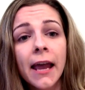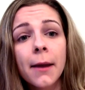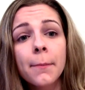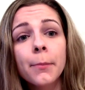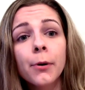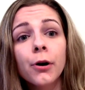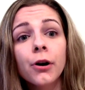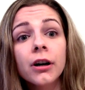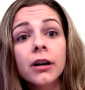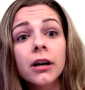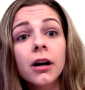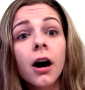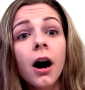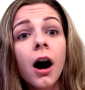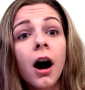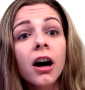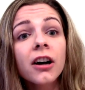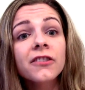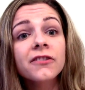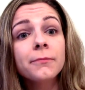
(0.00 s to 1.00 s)
they put
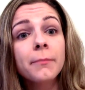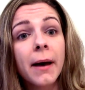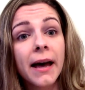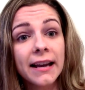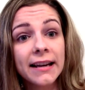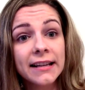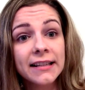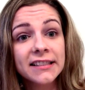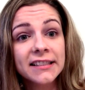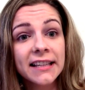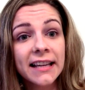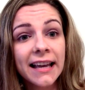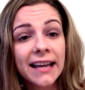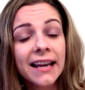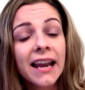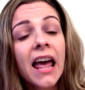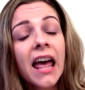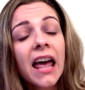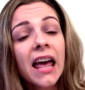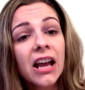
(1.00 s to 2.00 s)
cough
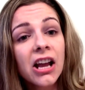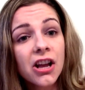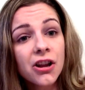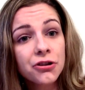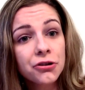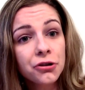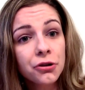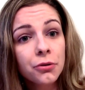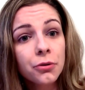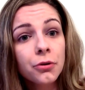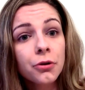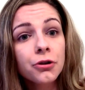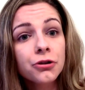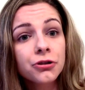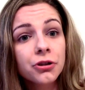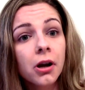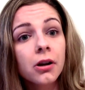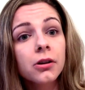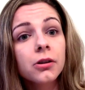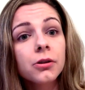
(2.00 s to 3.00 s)
medicine into their
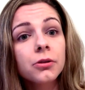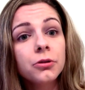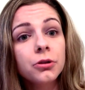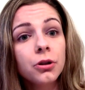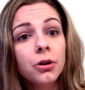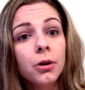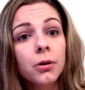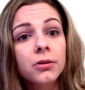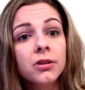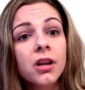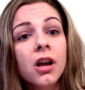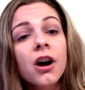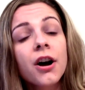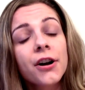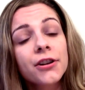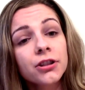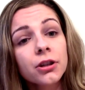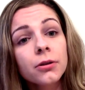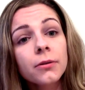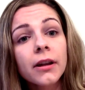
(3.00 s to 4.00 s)
jungle juice
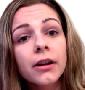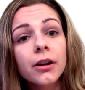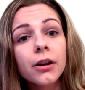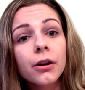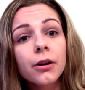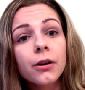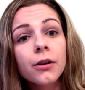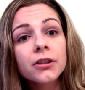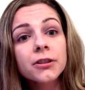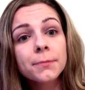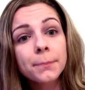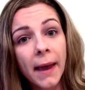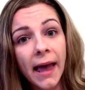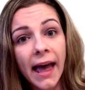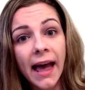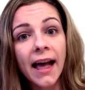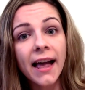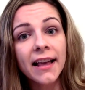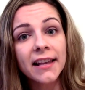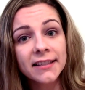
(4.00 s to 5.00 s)
so that girls
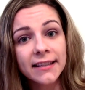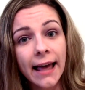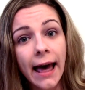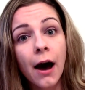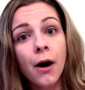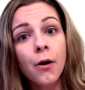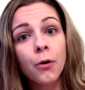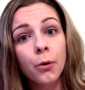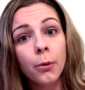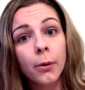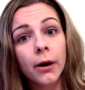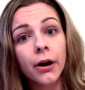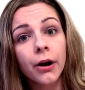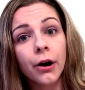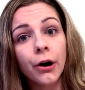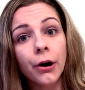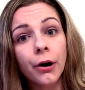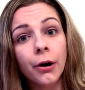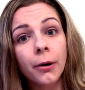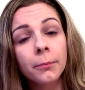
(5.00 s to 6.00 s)
pass out
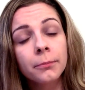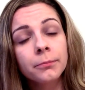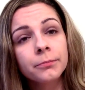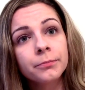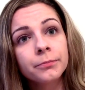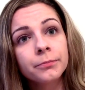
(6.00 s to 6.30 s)
quicker.